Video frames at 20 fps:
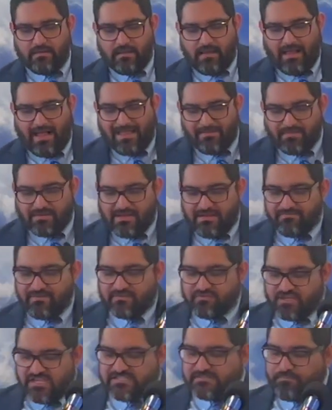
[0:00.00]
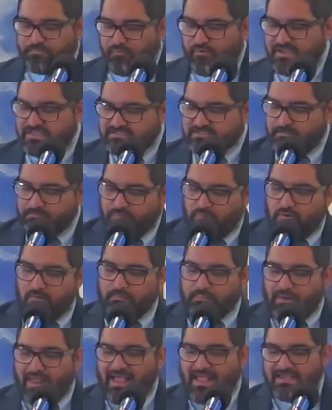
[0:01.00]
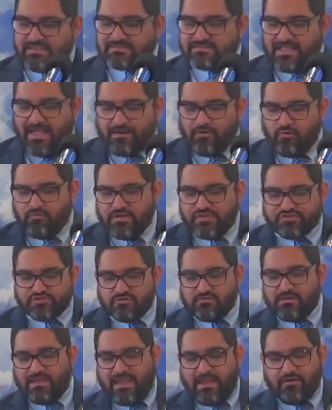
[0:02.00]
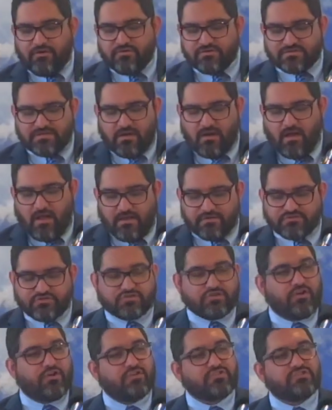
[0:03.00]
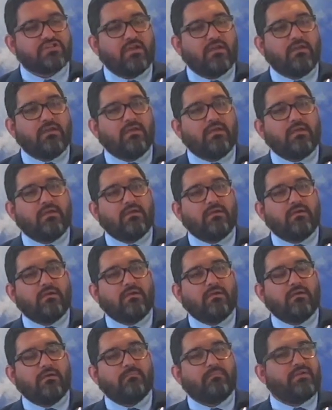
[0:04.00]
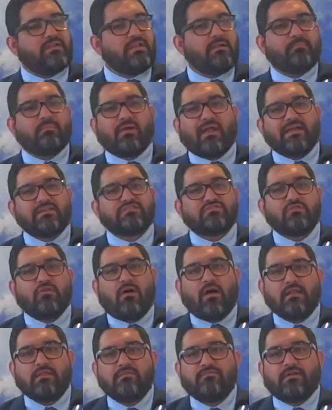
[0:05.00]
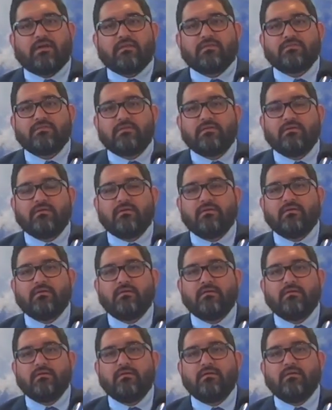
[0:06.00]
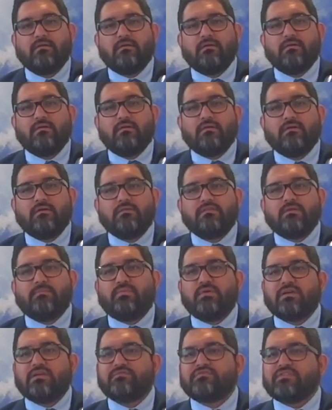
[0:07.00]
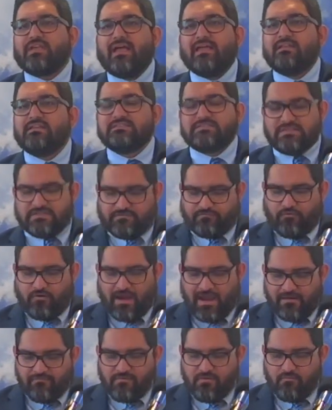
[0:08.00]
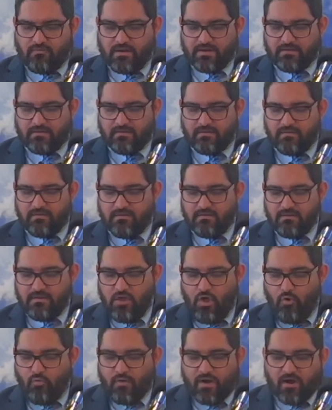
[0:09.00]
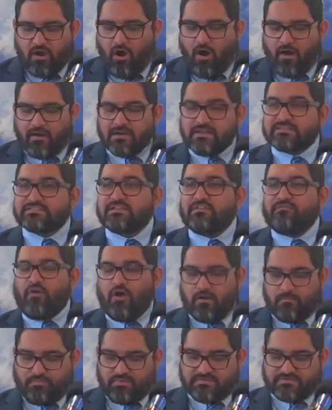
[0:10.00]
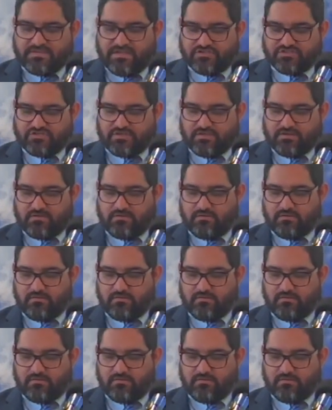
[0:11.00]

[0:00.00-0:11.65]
I believe that this principle applies not only to leaders in God's church, but it applies to all of us. The book of Titus is for anyone, regardless of our position.